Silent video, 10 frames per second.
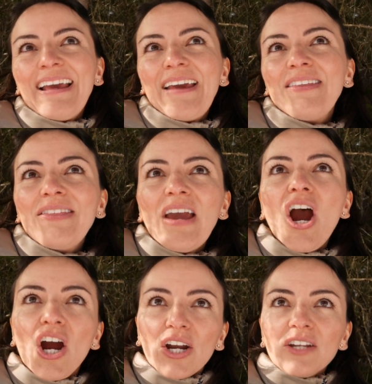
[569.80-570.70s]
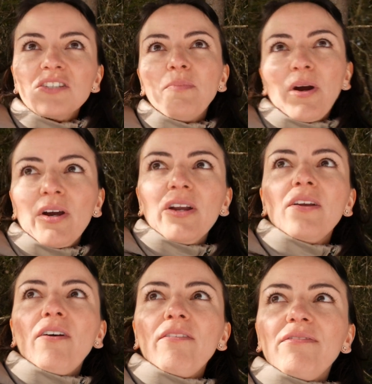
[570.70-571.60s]
I think the hardest part
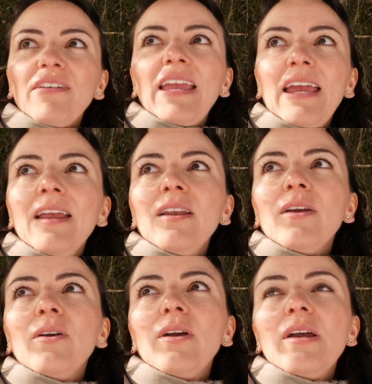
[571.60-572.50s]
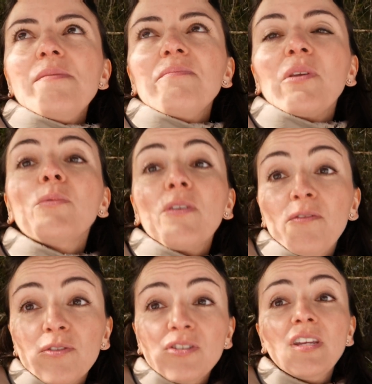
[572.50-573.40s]
of it were
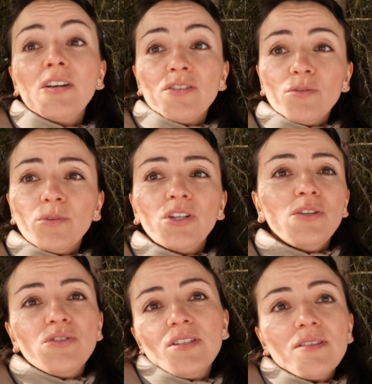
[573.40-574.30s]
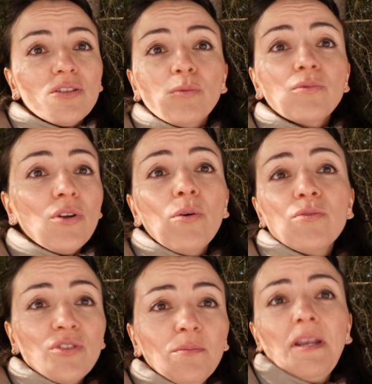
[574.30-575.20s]
the first years, where you just don't know
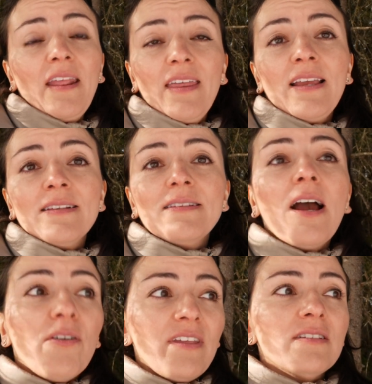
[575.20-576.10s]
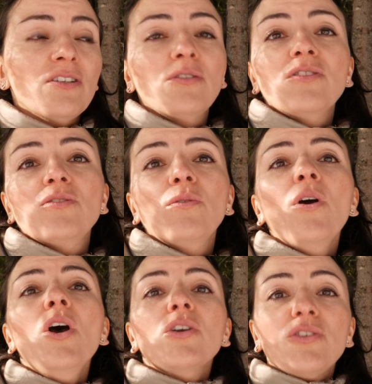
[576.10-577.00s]
so many things, how things are going to
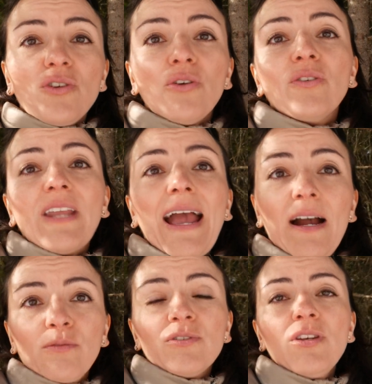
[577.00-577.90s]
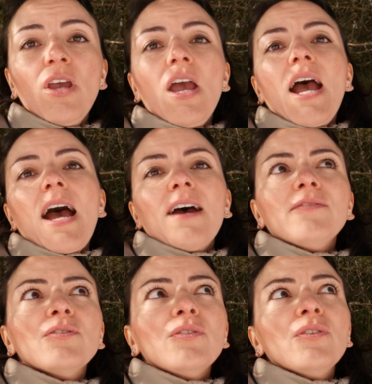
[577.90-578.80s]
turn out.
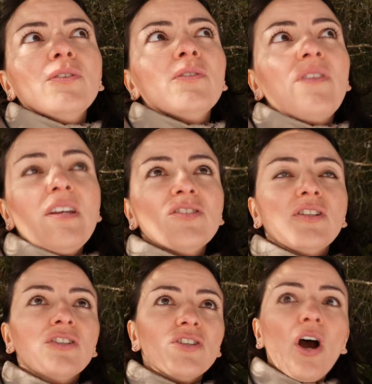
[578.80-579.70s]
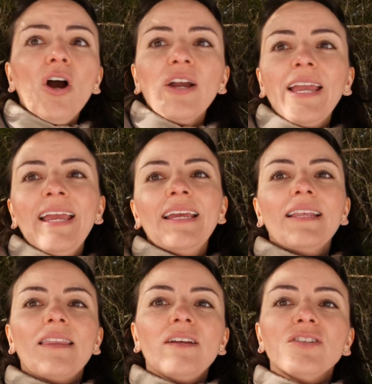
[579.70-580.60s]
After they start talking
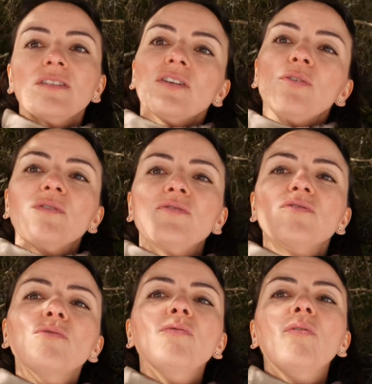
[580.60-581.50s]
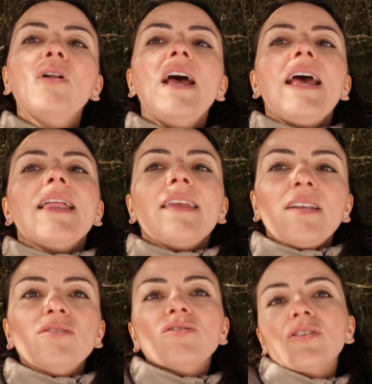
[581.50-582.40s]
and they start going to school,
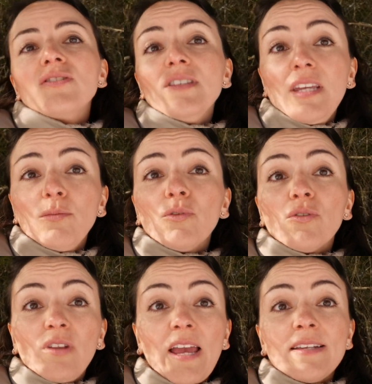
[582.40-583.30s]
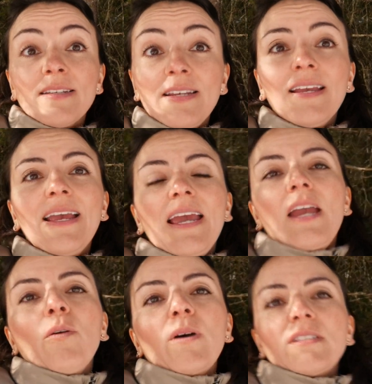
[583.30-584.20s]
then you start seeing more or less
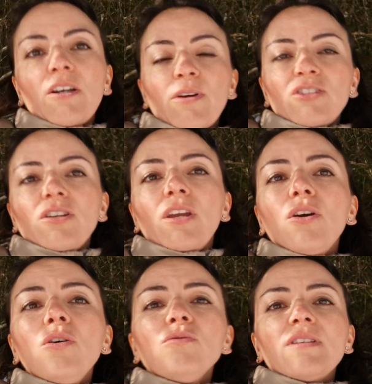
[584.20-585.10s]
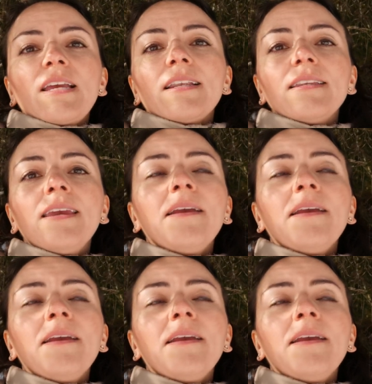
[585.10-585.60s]
in what direction it goes, and